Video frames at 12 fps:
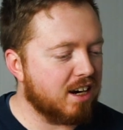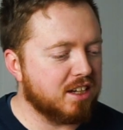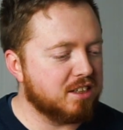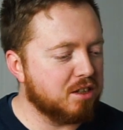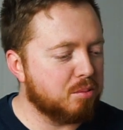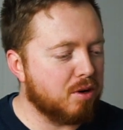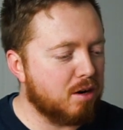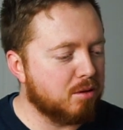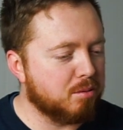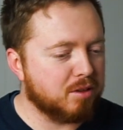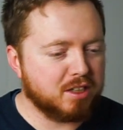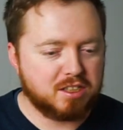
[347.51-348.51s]
as you
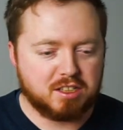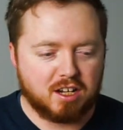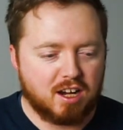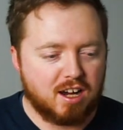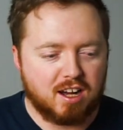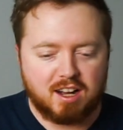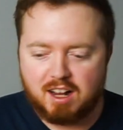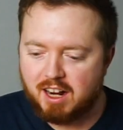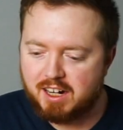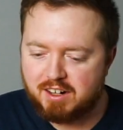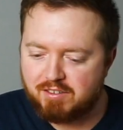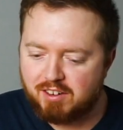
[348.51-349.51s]
probably saw, I
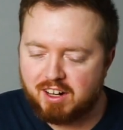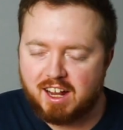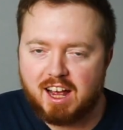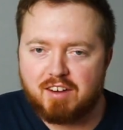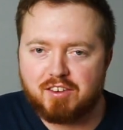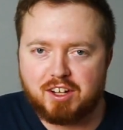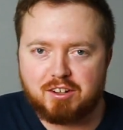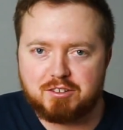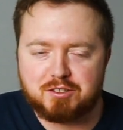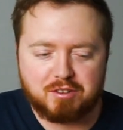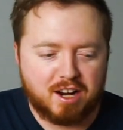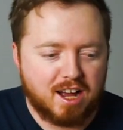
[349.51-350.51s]
didn't really have a
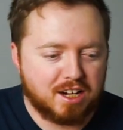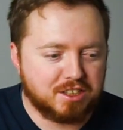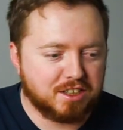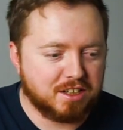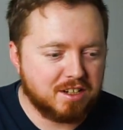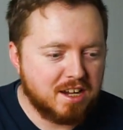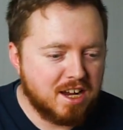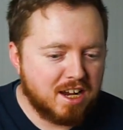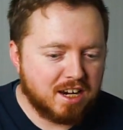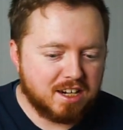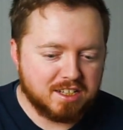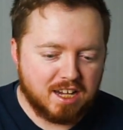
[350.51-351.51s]
huge reaction
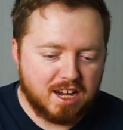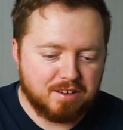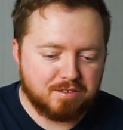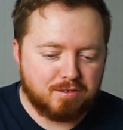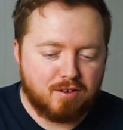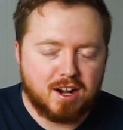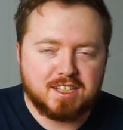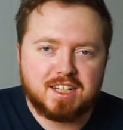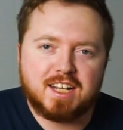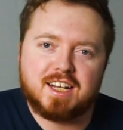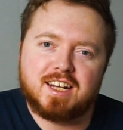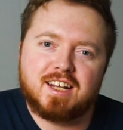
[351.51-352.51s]
because I
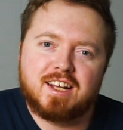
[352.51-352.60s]
wasn't